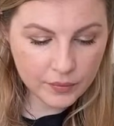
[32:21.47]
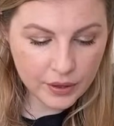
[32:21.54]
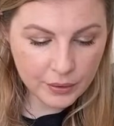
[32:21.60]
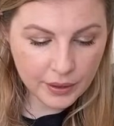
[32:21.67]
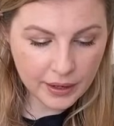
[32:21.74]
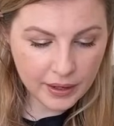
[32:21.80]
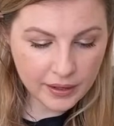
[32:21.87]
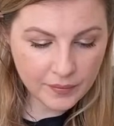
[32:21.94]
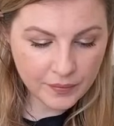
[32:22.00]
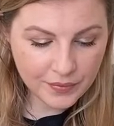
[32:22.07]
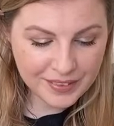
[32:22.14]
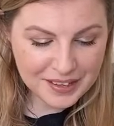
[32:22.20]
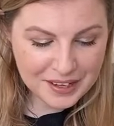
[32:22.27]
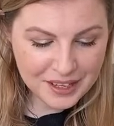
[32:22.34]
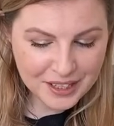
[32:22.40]
Okay.
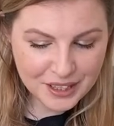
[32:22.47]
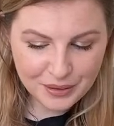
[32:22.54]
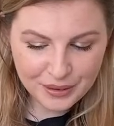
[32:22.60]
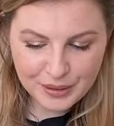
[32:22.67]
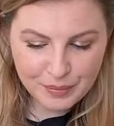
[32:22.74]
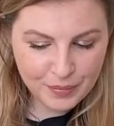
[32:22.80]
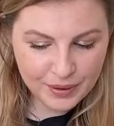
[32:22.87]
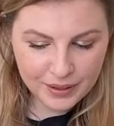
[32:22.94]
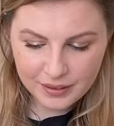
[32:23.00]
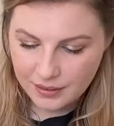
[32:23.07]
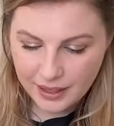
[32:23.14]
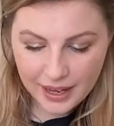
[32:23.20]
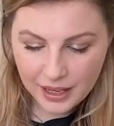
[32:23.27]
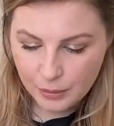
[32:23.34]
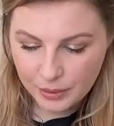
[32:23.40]
So I, I,
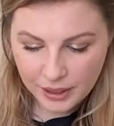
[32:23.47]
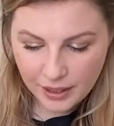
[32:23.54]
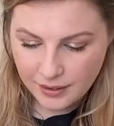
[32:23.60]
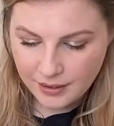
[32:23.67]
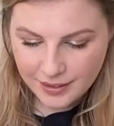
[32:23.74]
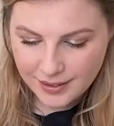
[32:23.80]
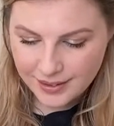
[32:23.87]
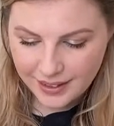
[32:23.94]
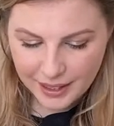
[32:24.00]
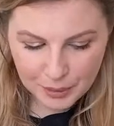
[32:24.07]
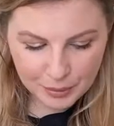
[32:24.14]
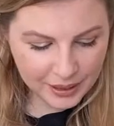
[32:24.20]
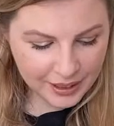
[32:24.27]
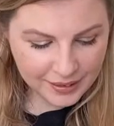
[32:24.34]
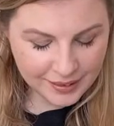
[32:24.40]
I, had plans. I had
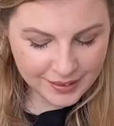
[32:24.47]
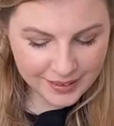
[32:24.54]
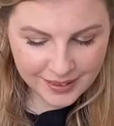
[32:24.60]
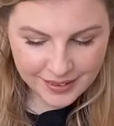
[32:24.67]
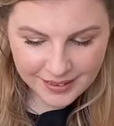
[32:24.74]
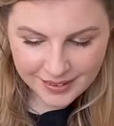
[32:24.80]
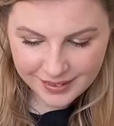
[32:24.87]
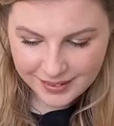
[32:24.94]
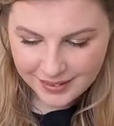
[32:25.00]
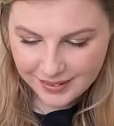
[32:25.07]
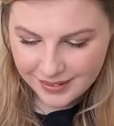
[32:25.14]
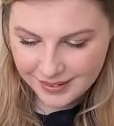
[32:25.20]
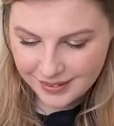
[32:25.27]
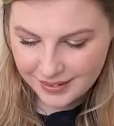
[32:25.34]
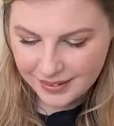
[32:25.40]
plans.
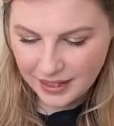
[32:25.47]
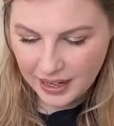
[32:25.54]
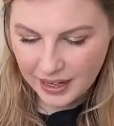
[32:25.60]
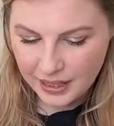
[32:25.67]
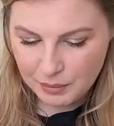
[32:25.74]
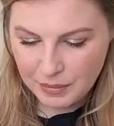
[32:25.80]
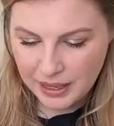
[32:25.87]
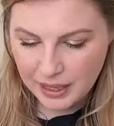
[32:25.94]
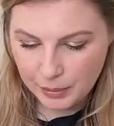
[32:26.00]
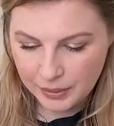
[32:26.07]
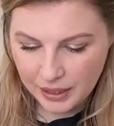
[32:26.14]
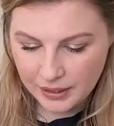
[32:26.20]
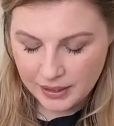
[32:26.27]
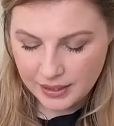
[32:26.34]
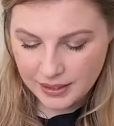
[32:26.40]
I had mega
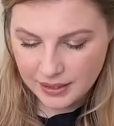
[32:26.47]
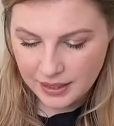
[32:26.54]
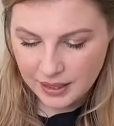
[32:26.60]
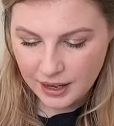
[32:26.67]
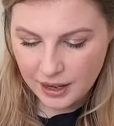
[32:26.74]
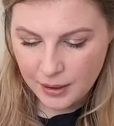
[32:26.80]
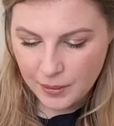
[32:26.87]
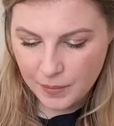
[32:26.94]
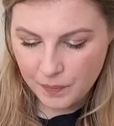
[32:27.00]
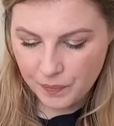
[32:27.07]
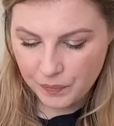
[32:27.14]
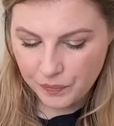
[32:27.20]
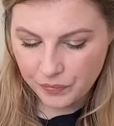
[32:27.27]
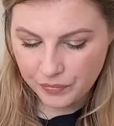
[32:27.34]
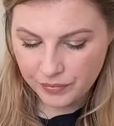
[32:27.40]
plans.
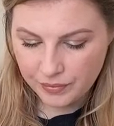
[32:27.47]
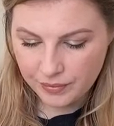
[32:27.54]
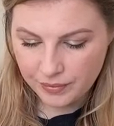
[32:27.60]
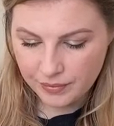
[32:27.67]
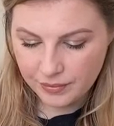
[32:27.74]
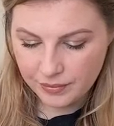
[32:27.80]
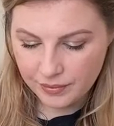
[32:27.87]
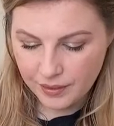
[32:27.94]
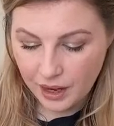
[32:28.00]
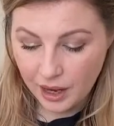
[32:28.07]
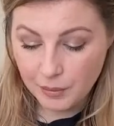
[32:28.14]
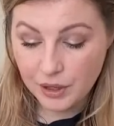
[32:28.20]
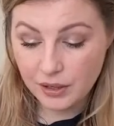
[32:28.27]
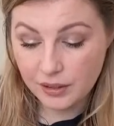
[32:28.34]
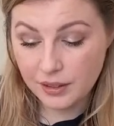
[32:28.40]
Um,
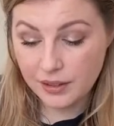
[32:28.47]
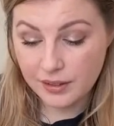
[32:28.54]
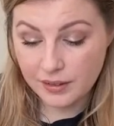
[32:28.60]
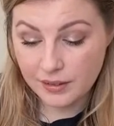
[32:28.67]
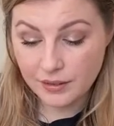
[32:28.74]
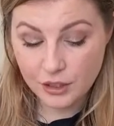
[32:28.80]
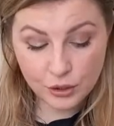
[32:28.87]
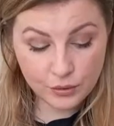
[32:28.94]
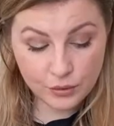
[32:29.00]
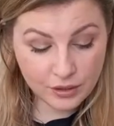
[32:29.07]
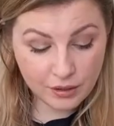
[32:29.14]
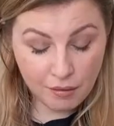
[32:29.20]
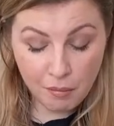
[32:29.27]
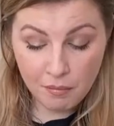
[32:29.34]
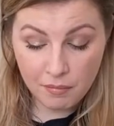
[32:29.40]
I'm gonna do
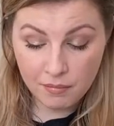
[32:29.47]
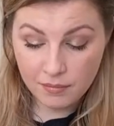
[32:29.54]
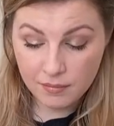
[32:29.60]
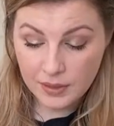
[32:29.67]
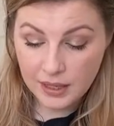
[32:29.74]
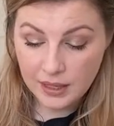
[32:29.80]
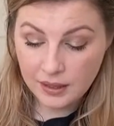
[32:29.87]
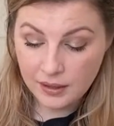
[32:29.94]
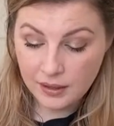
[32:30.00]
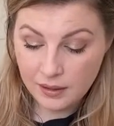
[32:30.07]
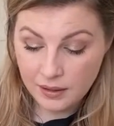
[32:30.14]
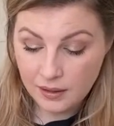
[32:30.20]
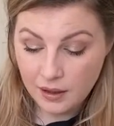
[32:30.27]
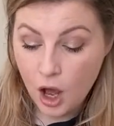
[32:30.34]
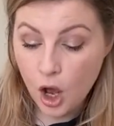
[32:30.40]
some
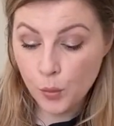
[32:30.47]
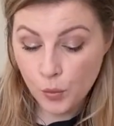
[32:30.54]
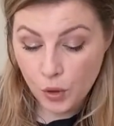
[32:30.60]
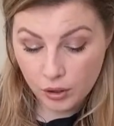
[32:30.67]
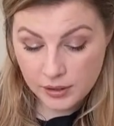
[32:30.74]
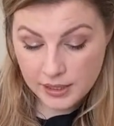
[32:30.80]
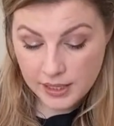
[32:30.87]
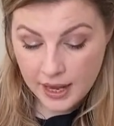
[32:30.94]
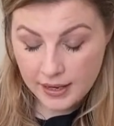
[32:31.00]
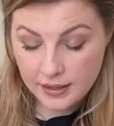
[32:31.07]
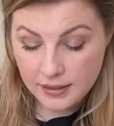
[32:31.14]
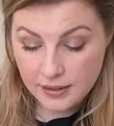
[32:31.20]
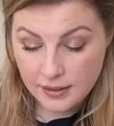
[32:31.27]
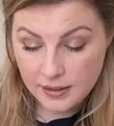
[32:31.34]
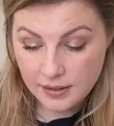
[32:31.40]
home
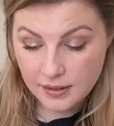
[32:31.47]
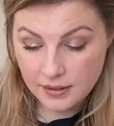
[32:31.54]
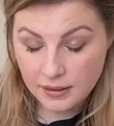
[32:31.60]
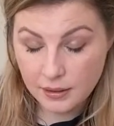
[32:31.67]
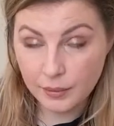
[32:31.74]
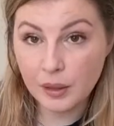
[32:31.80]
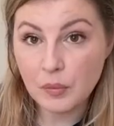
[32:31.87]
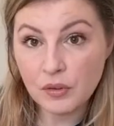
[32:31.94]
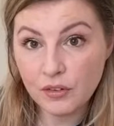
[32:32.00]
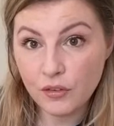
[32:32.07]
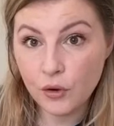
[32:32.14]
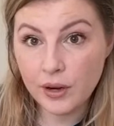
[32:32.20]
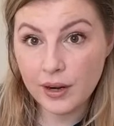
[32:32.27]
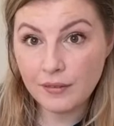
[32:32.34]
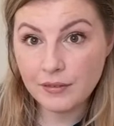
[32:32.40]
content, some like
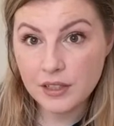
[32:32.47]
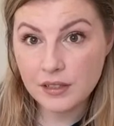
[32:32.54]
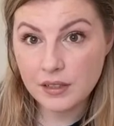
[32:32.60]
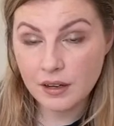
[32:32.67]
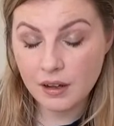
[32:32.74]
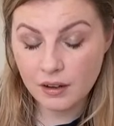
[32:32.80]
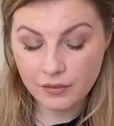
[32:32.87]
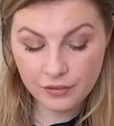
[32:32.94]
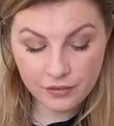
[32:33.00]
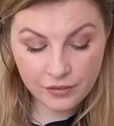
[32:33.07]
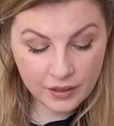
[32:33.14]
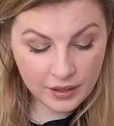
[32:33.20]
before and after stuff.